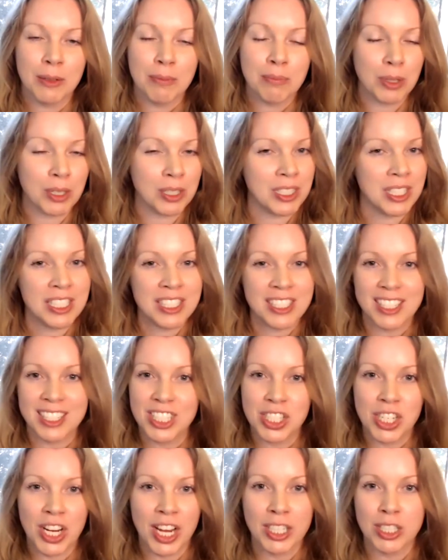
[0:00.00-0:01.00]
because it's going to
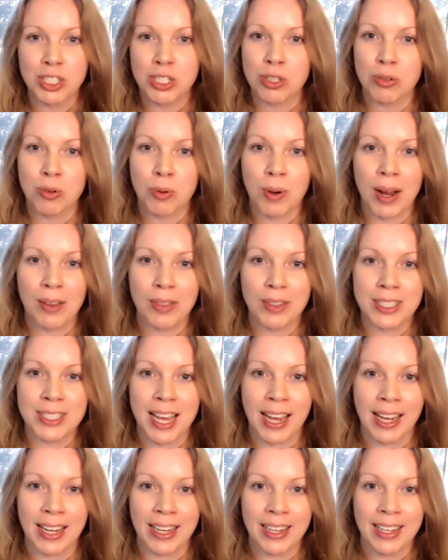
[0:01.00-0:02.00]
change throughout the
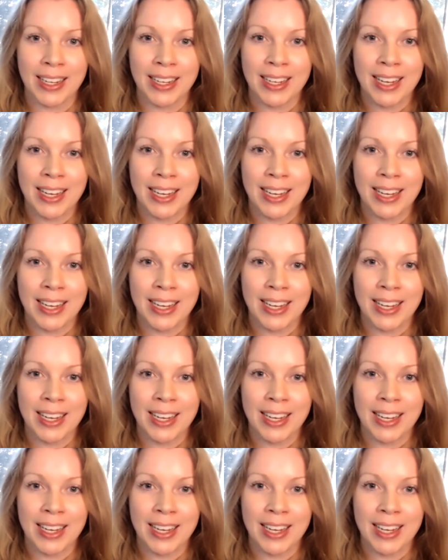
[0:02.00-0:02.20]
day.